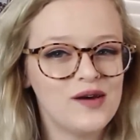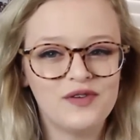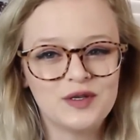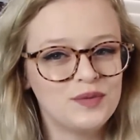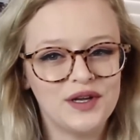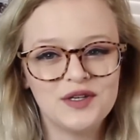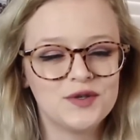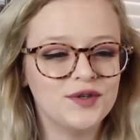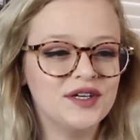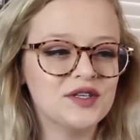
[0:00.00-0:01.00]

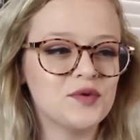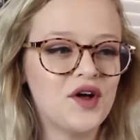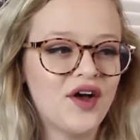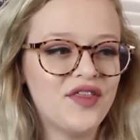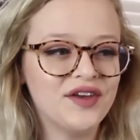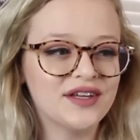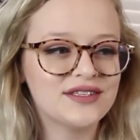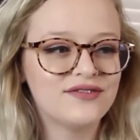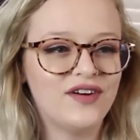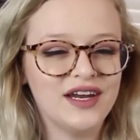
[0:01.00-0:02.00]
self-explanatory as well. I think
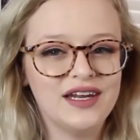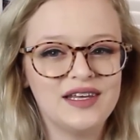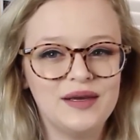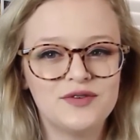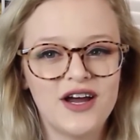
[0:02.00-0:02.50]
it's funny to keep